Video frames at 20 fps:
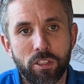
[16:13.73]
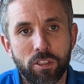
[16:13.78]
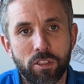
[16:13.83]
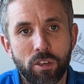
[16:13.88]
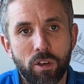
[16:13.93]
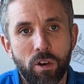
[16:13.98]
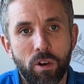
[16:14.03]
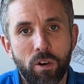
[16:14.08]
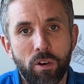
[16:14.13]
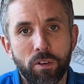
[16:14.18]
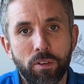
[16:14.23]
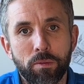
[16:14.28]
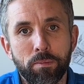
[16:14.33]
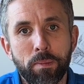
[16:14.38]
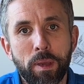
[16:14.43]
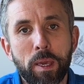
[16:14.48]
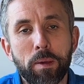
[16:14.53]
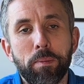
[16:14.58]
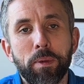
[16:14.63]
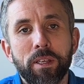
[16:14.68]
So
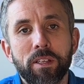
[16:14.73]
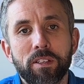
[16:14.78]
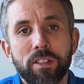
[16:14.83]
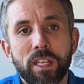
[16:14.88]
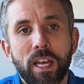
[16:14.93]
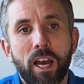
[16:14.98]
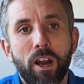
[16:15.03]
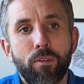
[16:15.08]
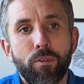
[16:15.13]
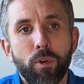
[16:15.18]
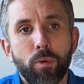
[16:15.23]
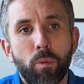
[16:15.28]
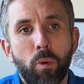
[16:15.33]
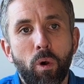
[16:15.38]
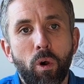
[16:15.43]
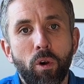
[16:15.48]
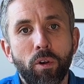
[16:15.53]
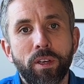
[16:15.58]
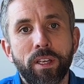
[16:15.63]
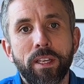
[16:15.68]
maybe you start
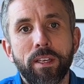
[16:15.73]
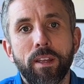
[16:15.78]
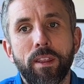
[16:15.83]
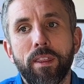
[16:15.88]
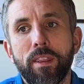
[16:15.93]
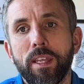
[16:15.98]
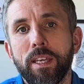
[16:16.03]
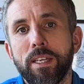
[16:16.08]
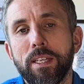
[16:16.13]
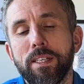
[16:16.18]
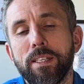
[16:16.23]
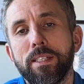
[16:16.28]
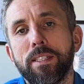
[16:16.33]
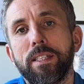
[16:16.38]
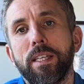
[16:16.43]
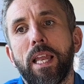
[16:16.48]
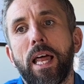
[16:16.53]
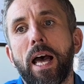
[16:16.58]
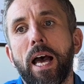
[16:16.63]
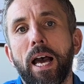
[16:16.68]
rewarding things
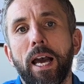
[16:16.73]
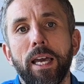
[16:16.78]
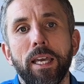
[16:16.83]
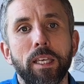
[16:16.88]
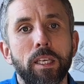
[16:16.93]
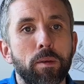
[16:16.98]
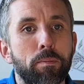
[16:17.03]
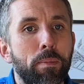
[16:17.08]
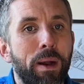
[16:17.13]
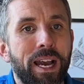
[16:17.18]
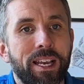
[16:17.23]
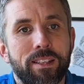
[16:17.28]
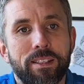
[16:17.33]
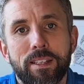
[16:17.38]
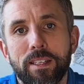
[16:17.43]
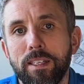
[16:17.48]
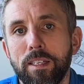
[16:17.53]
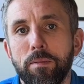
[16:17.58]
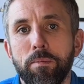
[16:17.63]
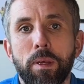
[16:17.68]
like
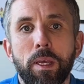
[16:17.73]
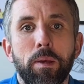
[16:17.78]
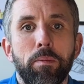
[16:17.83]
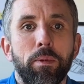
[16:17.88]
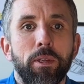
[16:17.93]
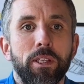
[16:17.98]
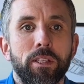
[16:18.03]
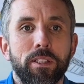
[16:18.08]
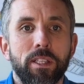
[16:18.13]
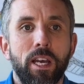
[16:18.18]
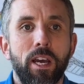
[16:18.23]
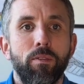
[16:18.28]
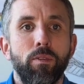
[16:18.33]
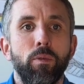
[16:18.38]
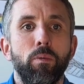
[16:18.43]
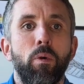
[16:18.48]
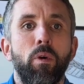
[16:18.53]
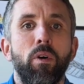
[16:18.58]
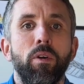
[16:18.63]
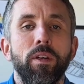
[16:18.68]
passing, maybe you start
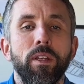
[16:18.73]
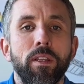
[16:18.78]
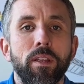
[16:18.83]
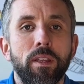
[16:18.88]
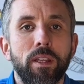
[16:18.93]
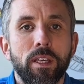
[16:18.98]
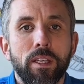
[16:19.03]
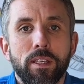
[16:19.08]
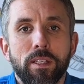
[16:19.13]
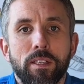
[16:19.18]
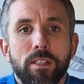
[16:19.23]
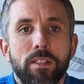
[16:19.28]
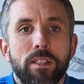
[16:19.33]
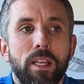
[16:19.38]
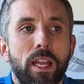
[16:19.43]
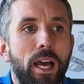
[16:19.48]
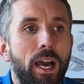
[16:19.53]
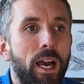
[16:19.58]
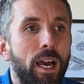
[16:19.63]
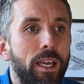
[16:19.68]
rewarding things
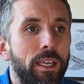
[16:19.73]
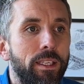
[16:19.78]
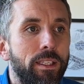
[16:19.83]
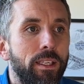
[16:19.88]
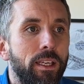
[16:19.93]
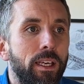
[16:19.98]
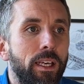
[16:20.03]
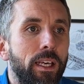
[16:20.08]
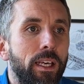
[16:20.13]
like